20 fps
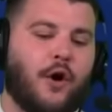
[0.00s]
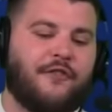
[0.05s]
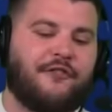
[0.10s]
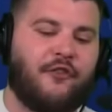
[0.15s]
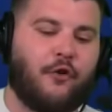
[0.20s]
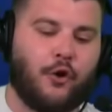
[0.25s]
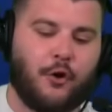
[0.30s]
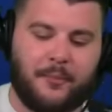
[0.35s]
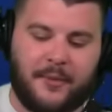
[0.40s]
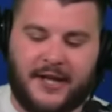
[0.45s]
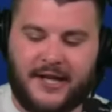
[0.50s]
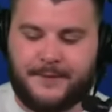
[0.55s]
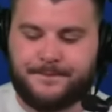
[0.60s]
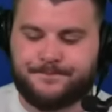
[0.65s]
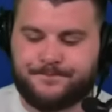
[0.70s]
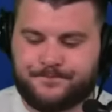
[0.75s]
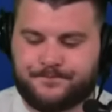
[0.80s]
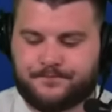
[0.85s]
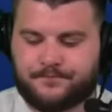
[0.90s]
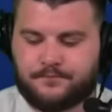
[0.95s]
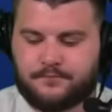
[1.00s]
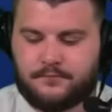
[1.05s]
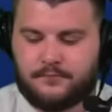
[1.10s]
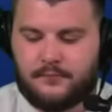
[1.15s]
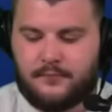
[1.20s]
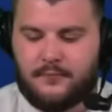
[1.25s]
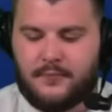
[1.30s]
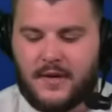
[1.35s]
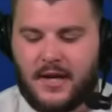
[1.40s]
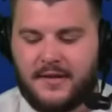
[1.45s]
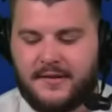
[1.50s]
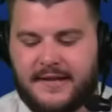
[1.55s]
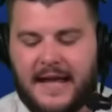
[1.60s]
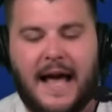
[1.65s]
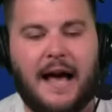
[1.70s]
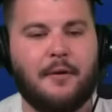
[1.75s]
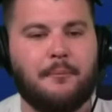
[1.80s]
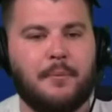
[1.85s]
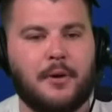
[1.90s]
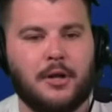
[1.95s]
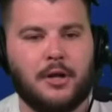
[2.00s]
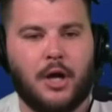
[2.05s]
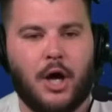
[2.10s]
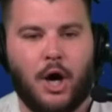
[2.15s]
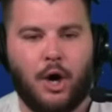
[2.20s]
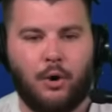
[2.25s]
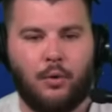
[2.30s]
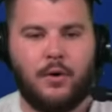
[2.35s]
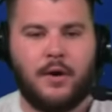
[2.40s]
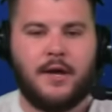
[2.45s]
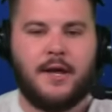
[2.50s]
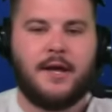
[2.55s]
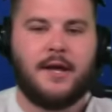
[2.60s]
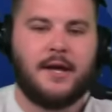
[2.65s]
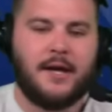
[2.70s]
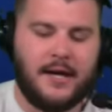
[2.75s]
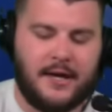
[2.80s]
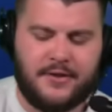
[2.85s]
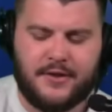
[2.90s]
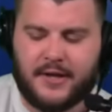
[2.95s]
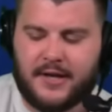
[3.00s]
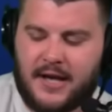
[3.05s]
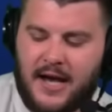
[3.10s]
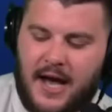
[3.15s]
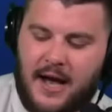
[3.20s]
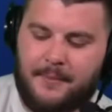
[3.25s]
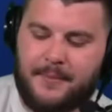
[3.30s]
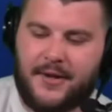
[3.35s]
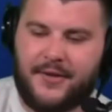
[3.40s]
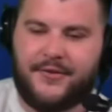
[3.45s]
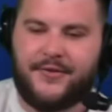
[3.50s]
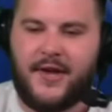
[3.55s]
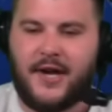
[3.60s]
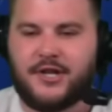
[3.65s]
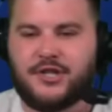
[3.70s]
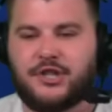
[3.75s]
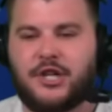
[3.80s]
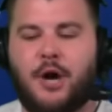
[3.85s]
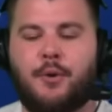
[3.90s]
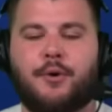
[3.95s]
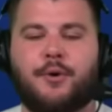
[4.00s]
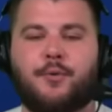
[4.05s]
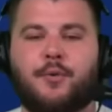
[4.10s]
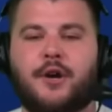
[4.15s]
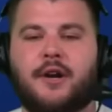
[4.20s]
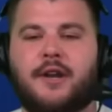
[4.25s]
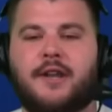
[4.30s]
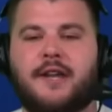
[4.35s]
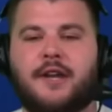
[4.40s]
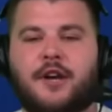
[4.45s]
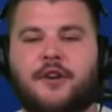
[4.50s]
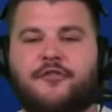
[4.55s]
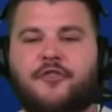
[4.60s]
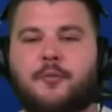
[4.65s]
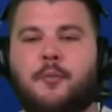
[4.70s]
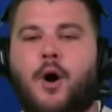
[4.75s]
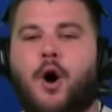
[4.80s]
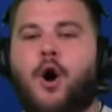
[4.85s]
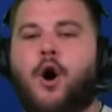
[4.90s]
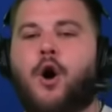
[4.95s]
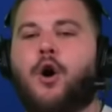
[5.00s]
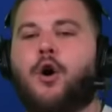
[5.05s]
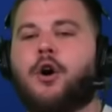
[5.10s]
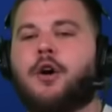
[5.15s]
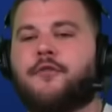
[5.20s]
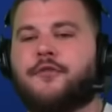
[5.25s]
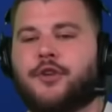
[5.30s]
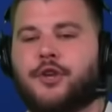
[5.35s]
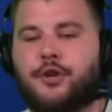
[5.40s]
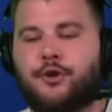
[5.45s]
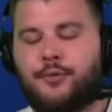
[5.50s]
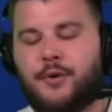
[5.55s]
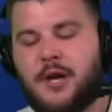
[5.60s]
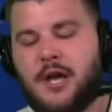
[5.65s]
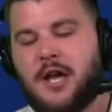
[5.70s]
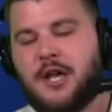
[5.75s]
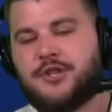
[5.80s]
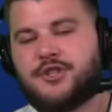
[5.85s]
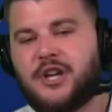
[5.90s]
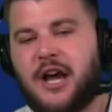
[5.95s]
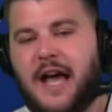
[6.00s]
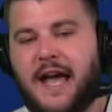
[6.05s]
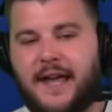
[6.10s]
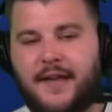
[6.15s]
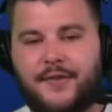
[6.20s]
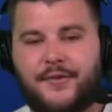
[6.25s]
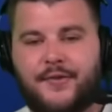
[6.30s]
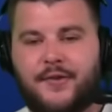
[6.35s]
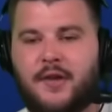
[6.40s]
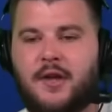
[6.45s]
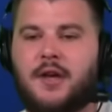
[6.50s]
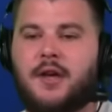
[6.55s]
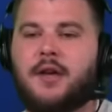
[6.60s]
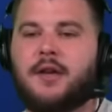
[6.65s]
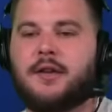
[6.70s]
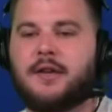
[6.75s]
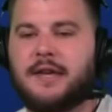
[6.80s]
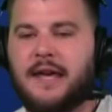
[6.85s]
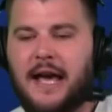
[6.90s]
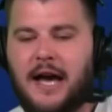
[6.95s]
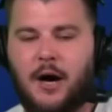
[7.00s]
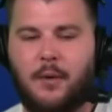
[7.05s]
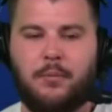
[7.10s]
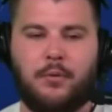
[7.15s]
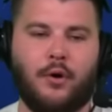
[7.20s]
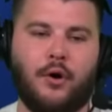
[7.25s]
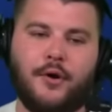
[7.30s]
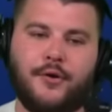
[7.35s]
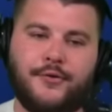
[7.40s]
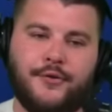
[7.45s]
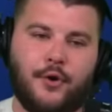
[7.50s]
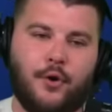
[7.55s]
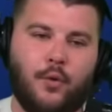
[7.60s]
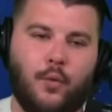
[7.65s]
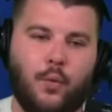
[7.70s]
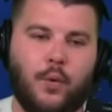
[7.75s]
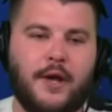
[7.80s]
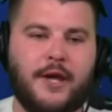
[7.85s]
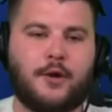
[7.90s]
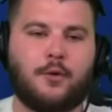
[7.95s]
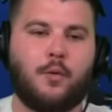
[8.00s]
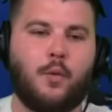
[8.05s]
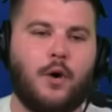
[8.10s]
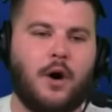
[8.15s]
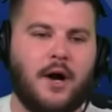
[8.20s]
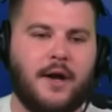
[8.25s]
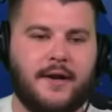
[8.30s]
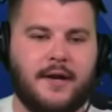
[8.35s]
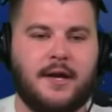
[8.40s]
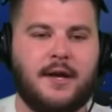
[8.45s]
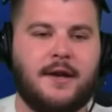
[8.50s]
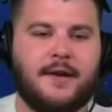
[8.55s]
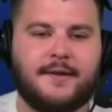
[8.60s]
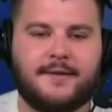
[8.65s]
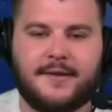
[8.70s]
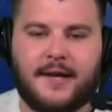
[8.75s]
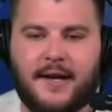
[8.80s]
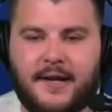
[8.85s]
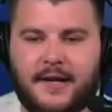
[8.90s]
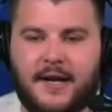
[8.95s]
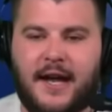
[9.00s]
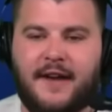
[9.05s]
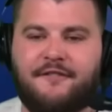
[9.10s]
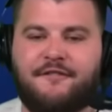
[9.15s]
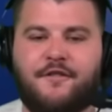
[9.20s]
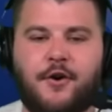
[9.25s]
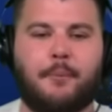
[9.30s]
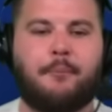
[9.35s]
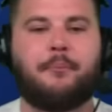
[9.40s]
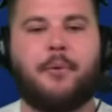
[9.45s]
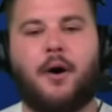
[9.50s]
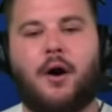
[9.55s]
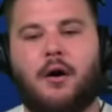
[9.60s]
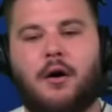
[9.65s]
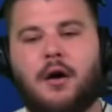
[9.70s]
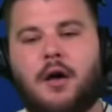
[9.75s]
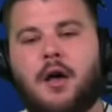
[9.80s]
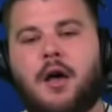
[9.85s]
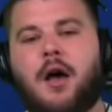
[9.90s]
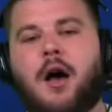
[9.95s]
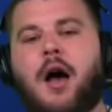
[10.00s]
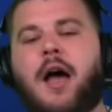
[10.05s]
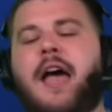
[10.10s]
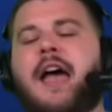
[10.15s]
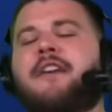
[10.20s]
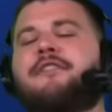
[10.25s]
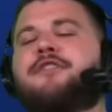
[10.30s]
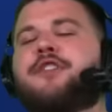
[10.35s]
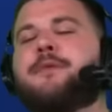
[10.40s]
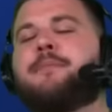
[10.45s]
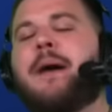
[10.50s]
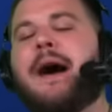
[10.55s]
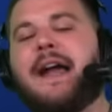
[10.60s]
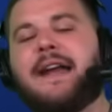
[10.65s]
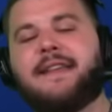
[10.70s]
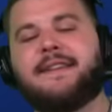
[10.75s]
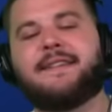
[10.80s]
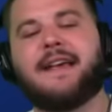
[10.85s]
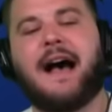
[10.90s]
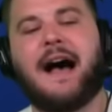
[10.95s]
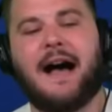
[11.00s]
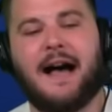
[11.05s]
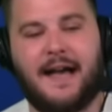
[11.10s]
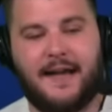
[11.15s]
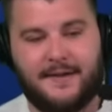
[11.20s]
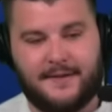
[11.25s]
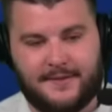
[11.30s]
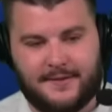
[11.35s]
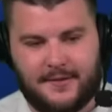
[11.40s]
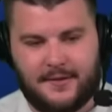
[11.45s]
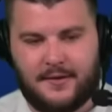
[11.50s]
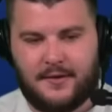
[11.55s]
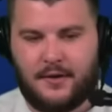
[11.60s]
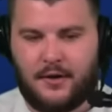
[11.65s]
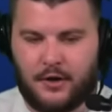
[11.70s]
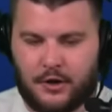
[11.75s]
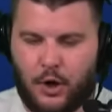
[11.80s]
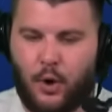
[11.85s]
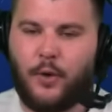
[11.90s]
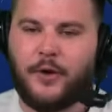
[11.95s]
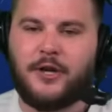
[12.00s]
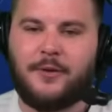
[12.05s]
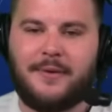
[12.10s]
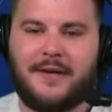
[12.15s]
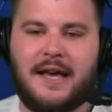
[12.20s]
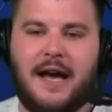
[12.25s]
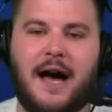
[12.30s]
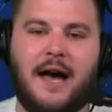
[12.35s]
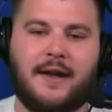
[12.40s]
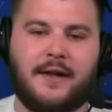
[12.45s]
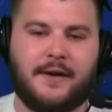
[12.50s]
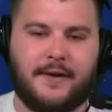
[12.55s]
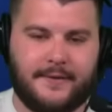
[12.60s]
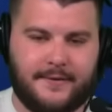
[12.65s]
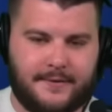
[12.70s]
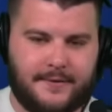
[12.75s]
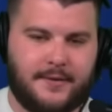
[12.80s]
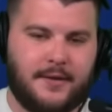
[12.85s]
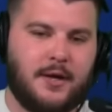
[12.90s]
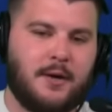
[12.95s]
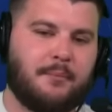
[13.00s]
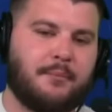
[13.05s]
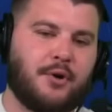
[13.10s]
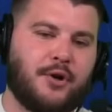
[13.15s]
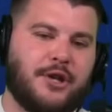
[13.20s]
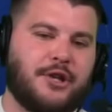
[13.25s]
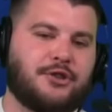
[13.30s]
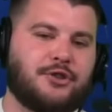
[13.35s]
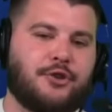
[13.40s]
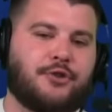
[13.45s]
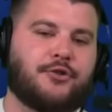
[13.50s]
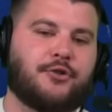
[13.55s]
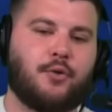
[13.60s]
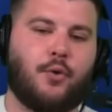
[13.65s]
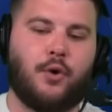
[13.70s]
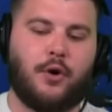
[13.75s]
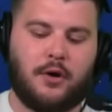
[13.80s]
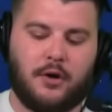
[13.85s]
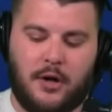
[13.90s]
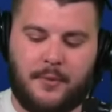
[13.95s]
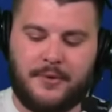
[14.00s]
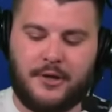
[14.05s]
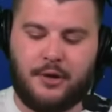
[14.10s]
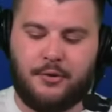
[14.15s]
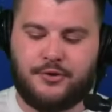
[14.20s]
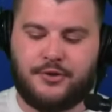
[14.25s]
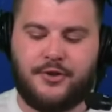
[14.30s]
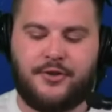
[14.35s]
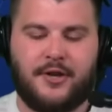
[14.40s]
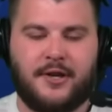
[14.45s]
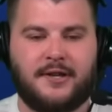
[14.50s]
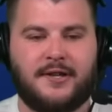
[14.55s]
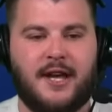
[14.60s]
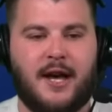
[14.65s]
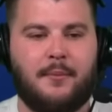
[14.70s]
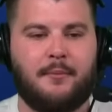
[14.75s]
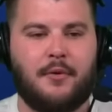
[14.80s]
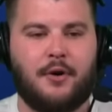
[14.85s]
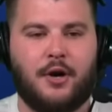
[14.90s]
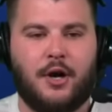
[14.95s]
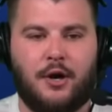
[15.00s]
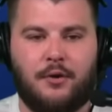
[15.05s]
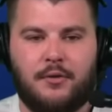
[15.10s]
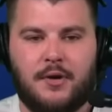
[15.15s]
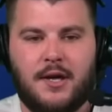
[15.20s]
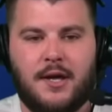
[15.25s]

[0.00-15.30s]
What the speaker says: for me down below in the comment section. I want to hear from all of you. Giants, Cowboys, week 1, Sunday night football. Everybody's eyes are going to be on us. Predict the score. Let me know what you think down below.